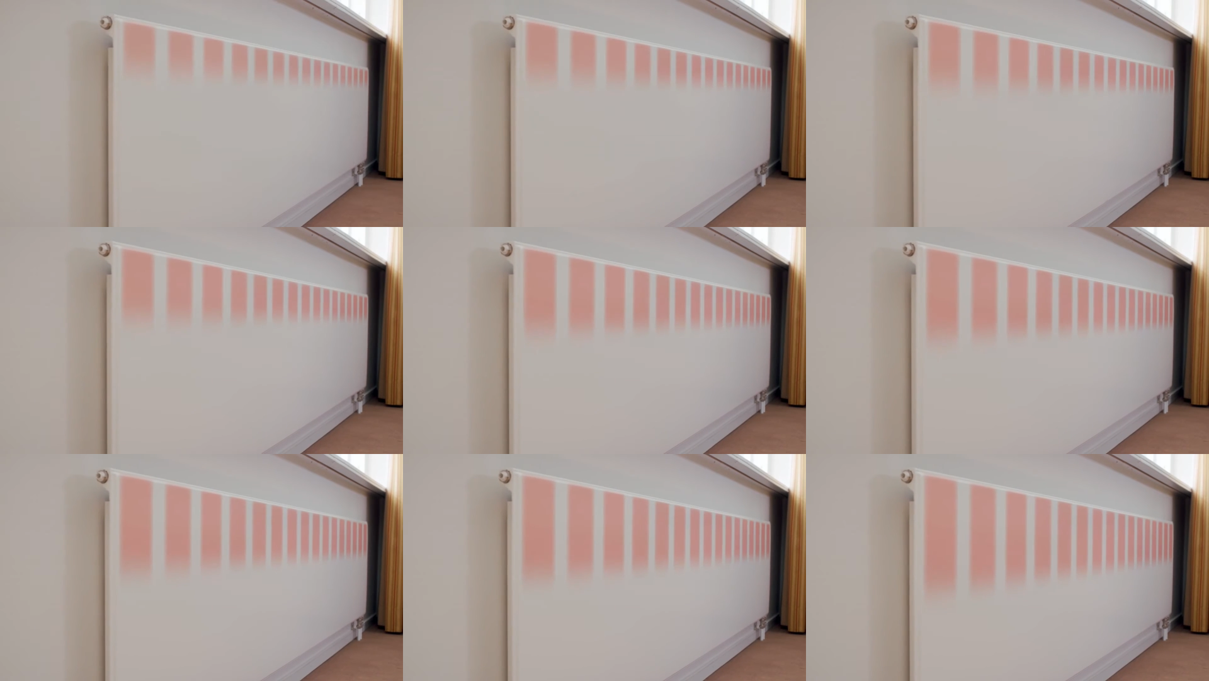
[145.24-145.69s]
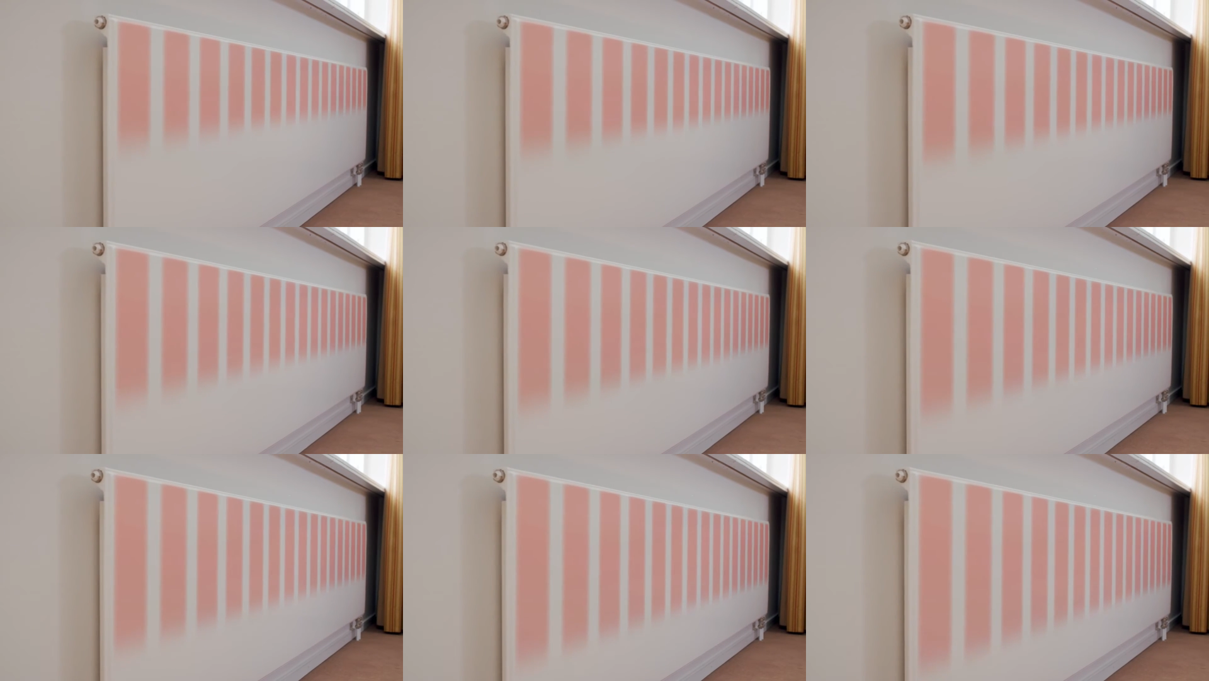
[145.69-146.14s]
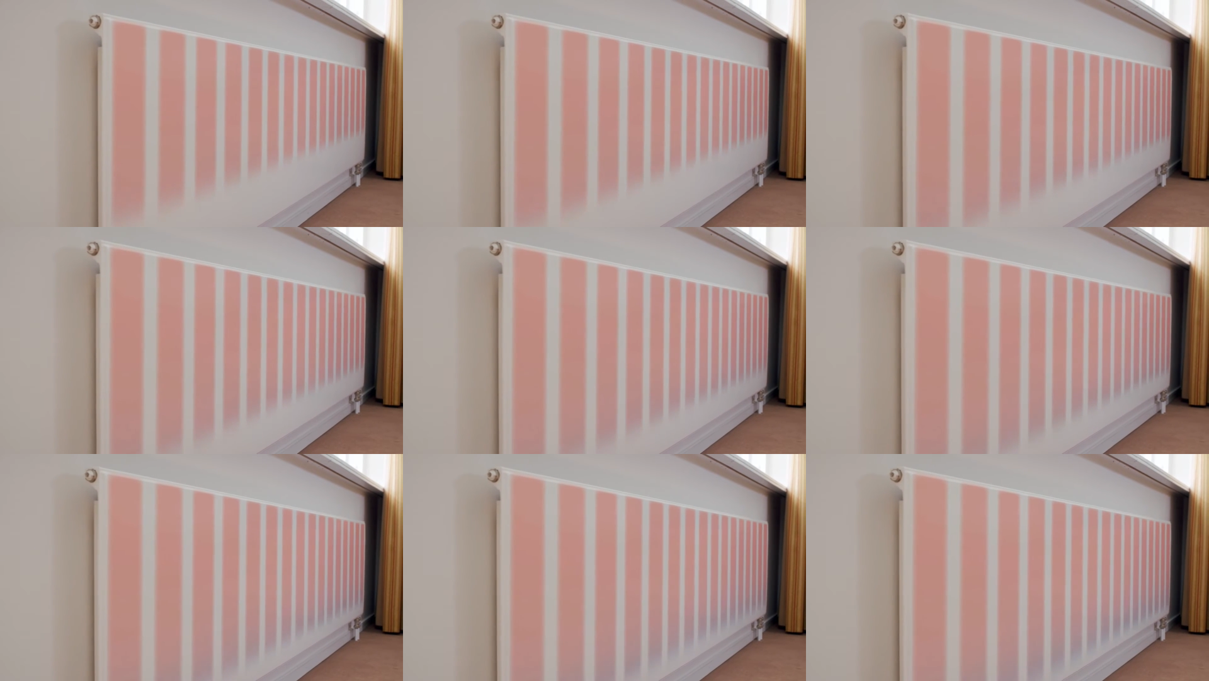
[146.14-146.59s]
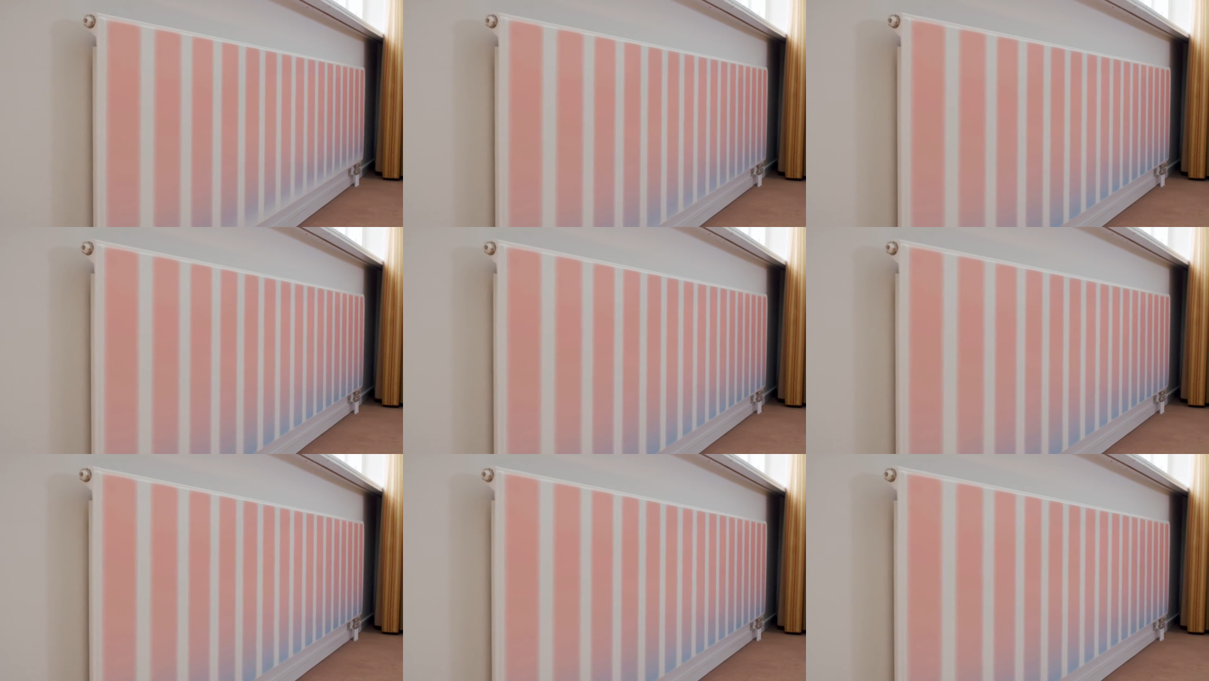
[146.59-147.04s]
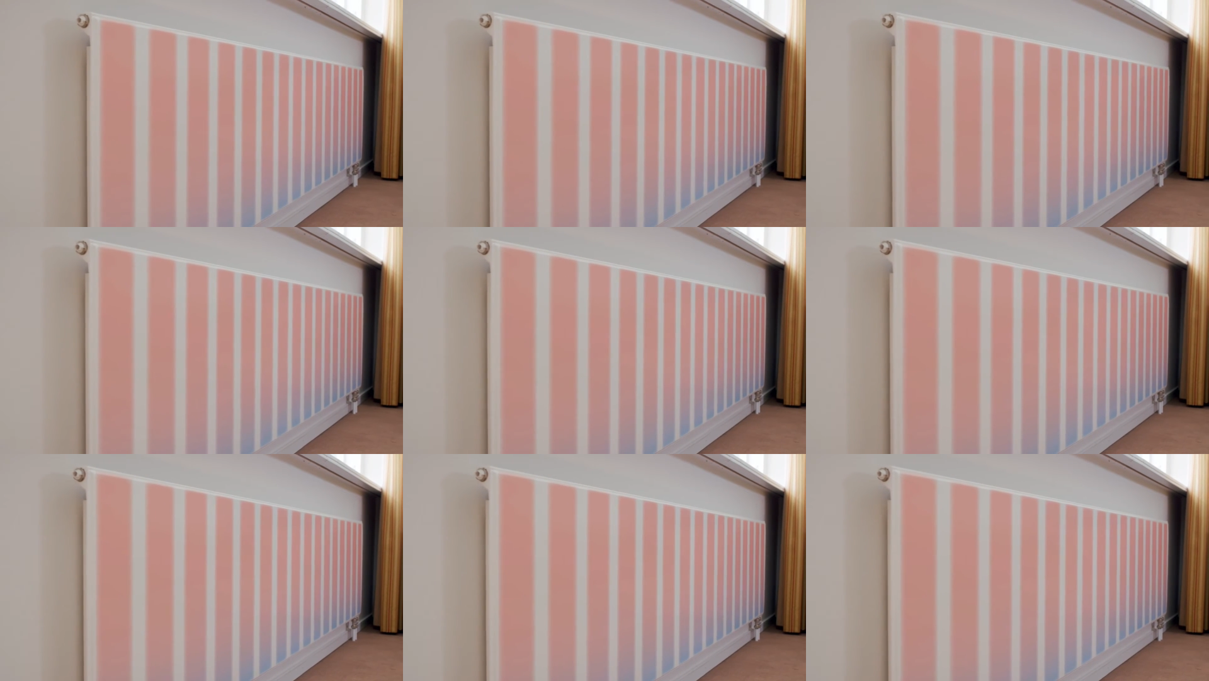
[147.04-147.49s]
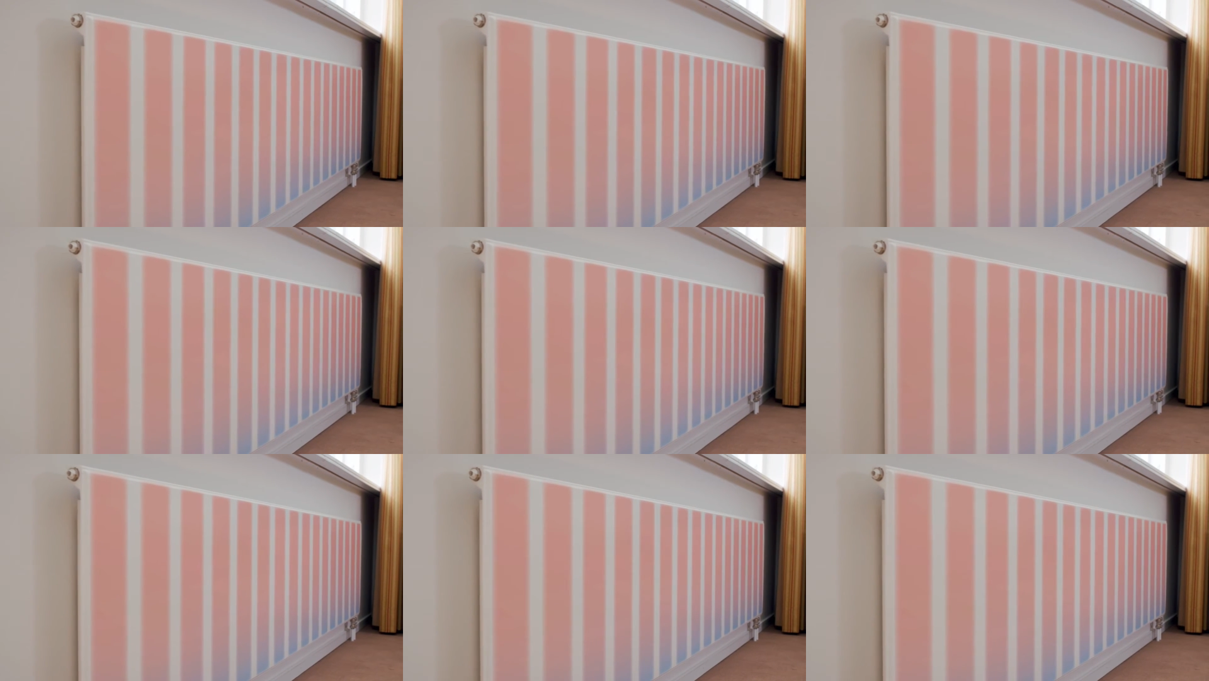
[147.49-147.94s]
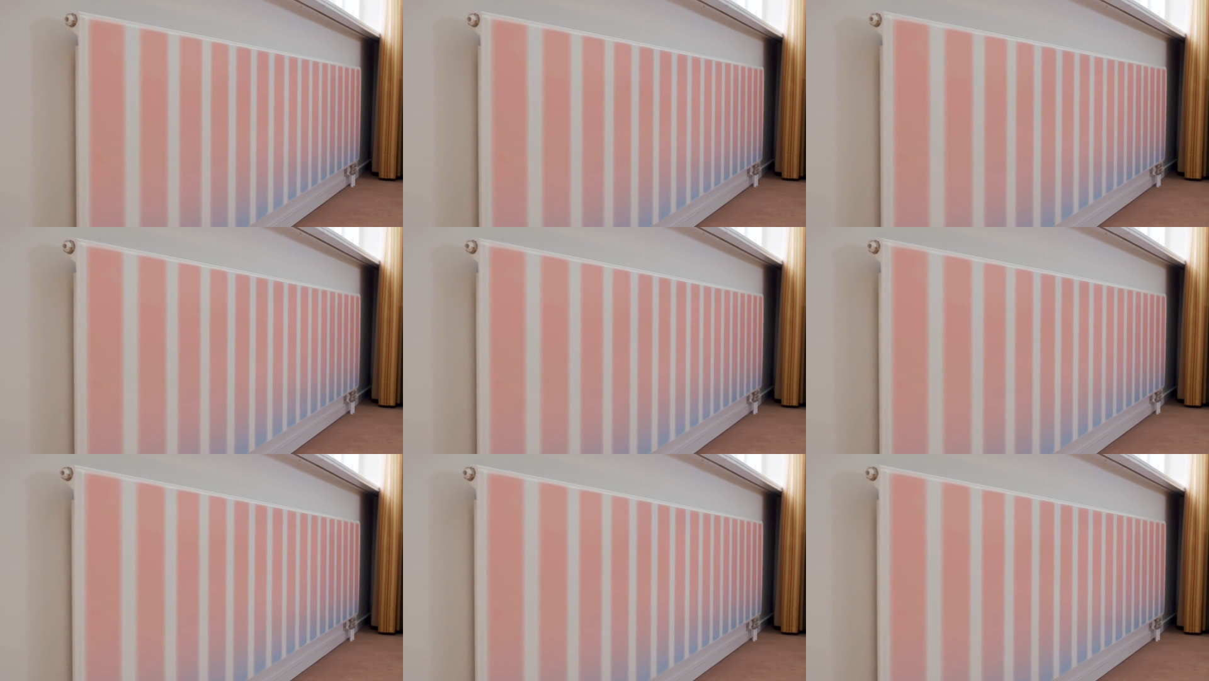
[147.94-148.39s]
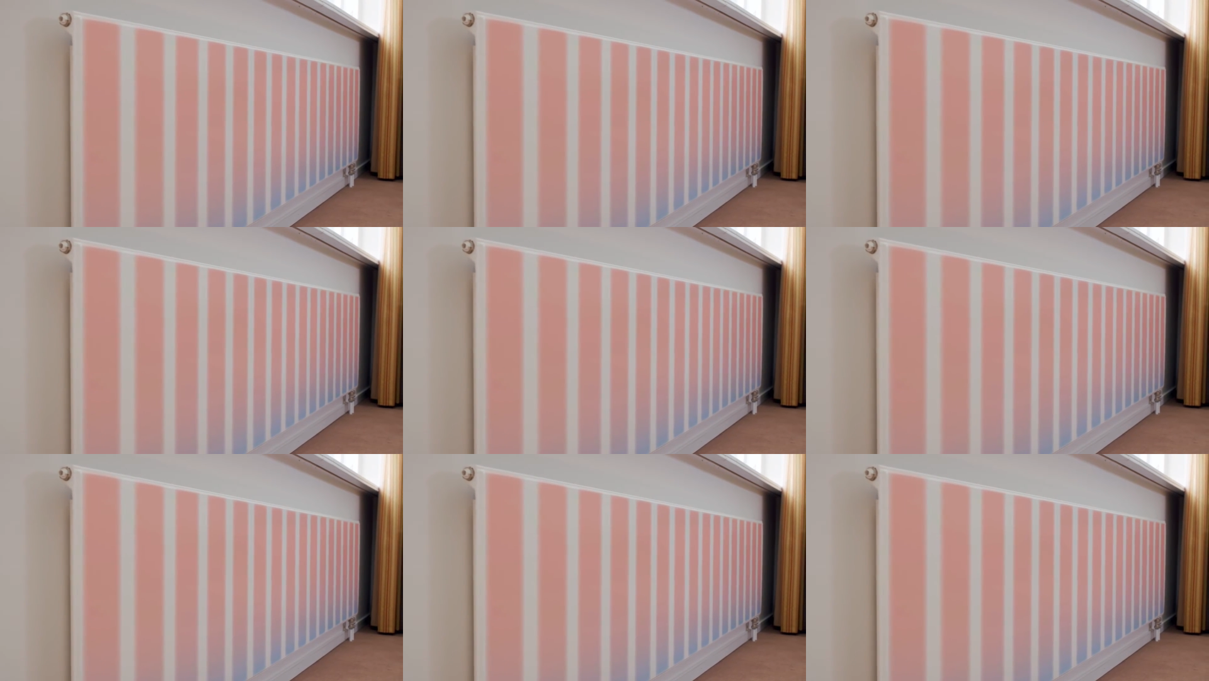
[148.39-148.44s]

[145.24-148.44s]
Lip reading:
[unreadable: no face in view]